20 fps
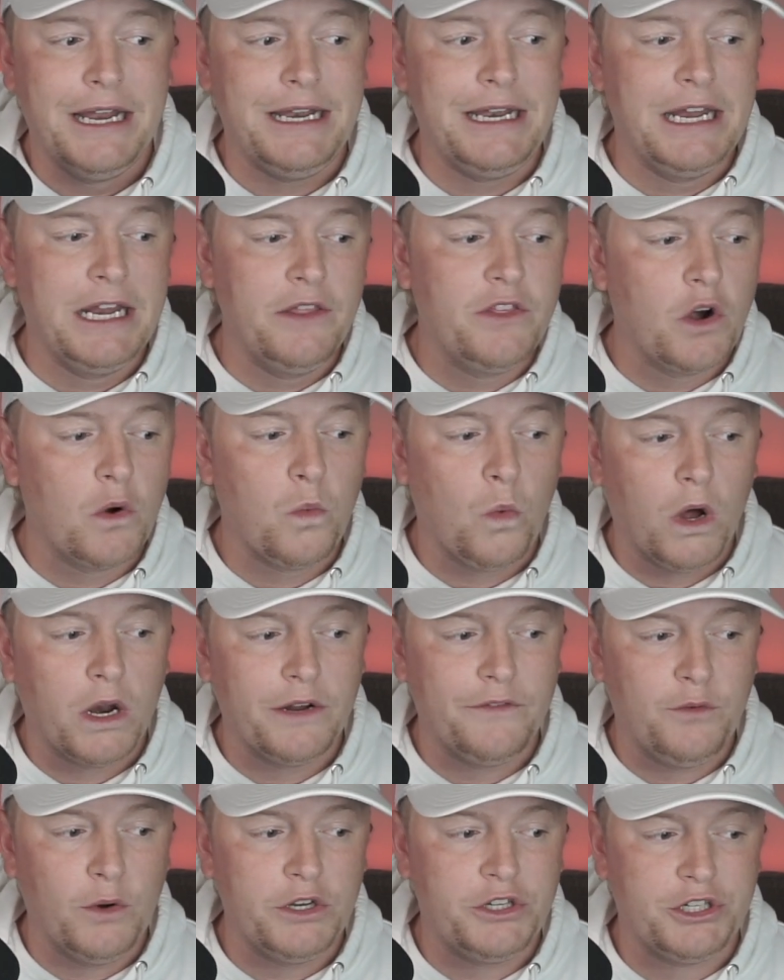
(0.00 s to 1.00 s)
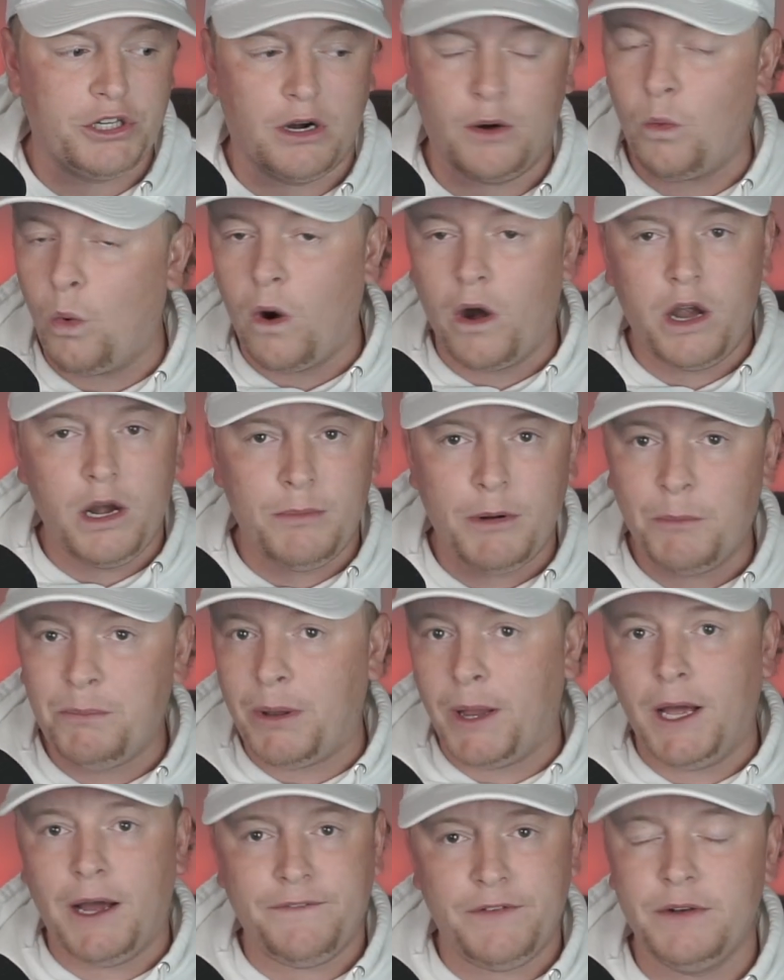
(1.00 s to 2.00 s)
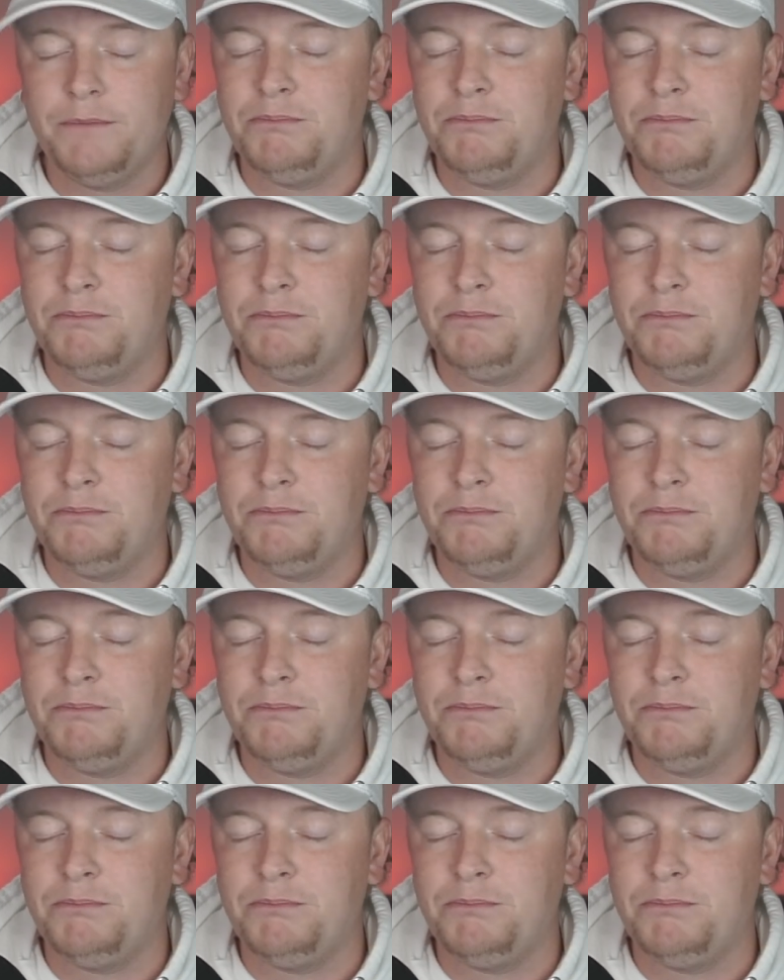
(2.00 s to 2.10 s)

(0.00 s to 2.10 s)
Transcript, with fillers: Neither one of which are worried about playoff